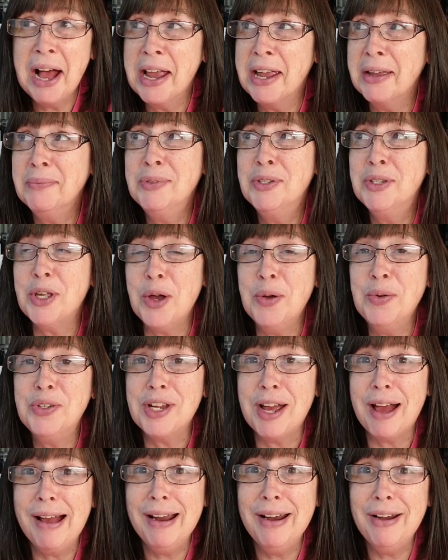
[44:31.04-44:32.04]
I am so
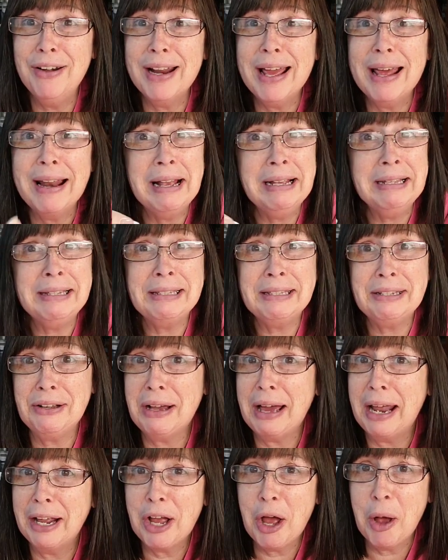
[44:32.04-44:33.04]
tired, and I still
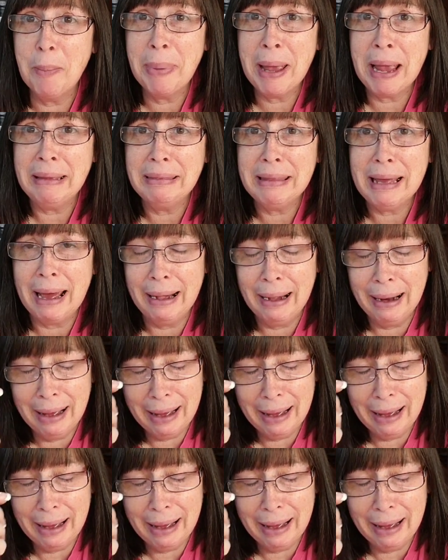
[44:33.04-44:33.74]
gotta go paint that